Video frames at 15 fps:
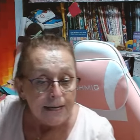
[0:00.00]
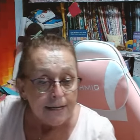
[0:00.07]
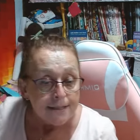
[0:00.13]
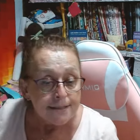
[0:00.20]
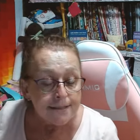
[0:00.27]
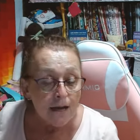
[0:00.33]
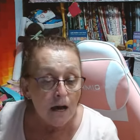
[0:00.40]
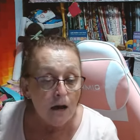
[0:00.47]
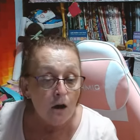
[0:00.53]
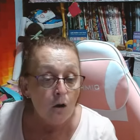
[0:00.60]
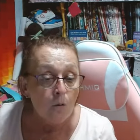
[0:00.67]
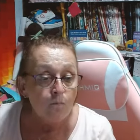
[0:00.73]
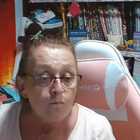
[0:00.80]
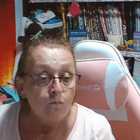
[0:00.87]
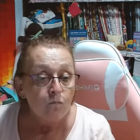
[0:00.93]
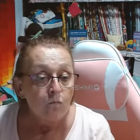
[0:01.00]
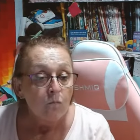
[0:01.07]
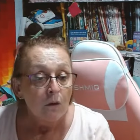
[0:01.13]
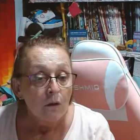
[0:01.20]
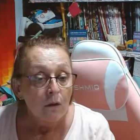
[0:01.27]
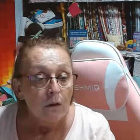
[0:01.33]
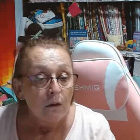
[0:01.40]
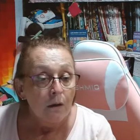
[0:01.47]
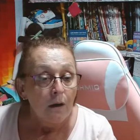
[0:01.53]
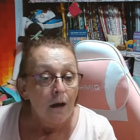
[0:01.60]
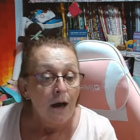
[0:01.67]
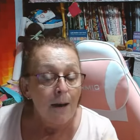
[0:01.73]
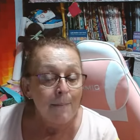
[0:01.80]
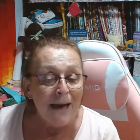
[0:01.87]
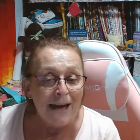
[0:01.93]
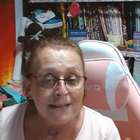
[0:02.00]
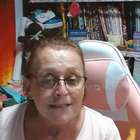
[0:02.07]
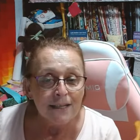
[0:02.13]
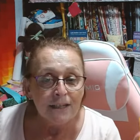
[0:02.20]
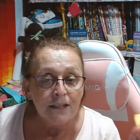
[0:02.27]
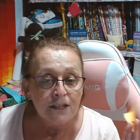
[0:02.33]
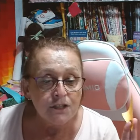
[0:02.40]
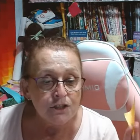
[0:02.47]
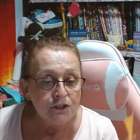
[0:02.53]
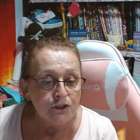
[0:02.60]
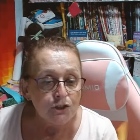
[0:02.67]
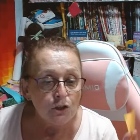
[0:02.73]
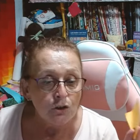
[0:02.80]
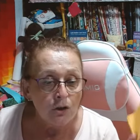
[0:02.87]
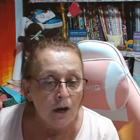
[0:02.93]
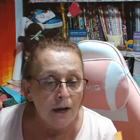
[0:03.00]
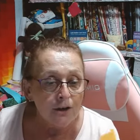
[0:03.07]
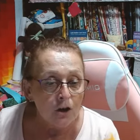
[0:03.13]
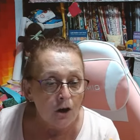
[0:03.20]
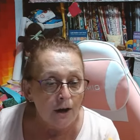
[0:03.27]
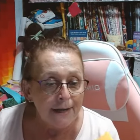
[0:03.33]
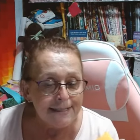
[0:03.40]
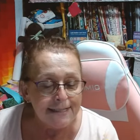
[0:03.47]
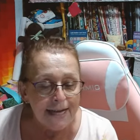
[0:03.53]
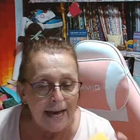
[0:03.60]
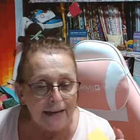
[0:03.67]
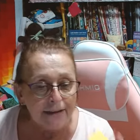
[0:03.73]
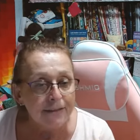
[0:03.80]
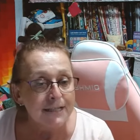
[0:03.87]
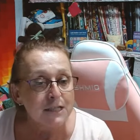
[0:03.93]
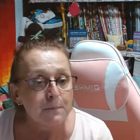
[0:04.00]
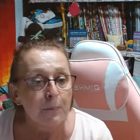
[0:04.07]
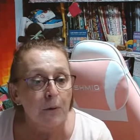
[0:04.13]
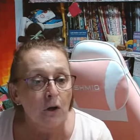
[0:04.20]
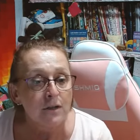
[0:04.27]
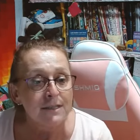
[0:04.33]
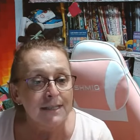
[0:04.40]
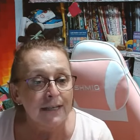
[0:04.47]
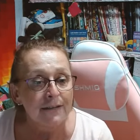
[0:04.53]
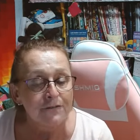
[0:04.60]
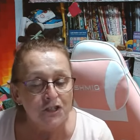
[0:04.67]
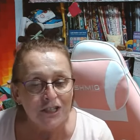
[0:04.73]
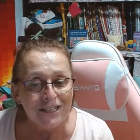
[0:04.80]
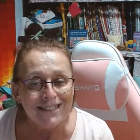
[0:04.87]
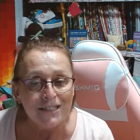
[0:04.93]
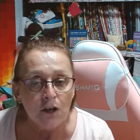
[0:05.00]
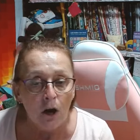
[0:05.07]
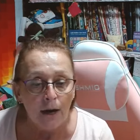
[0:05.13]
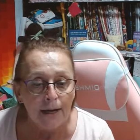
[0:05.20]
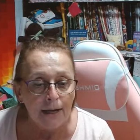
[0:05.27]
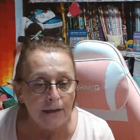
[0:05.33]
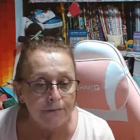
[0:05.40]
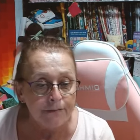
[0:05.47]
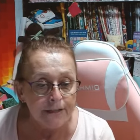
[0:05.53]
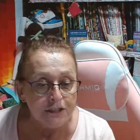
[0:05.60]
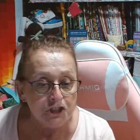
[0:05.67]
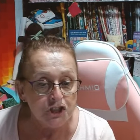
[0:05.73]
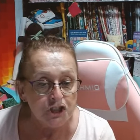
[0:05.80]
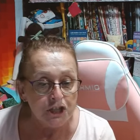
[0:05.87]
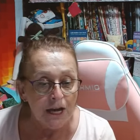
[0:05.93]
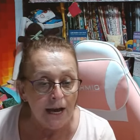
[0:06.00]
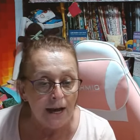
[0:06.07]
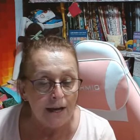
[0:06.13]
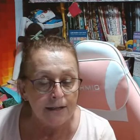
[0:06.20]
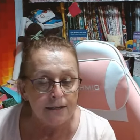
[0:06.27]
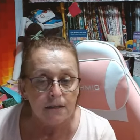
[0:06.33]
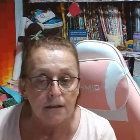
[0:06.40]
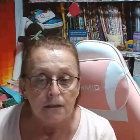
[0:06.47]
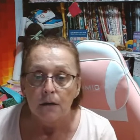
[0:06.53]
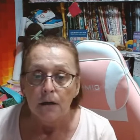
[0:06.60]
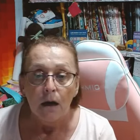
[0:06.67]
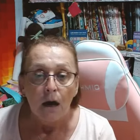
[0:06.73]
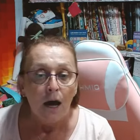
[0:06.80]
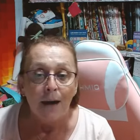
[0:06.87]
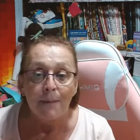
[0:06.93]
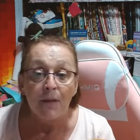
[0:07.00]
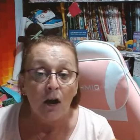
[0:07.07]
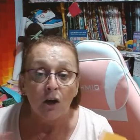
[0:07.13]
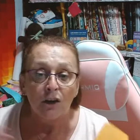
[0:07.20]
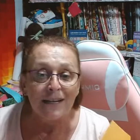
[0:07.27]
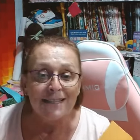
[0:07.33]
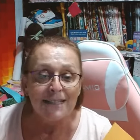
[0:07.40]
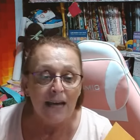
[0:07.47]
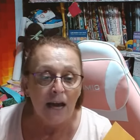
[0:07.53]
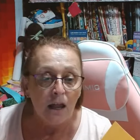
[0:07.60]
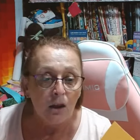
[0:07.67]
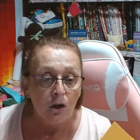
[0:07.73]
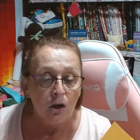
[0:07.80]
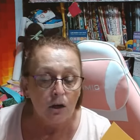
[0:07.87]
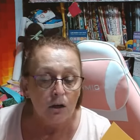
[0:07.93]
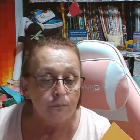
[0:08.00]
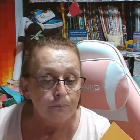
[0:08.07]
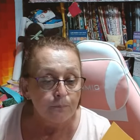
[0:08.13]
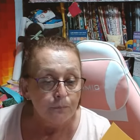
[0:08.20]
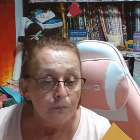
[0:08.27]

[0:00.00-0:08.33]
So I'm asking you do not contact this person. If she's not in the chat, I'm not going to tell her.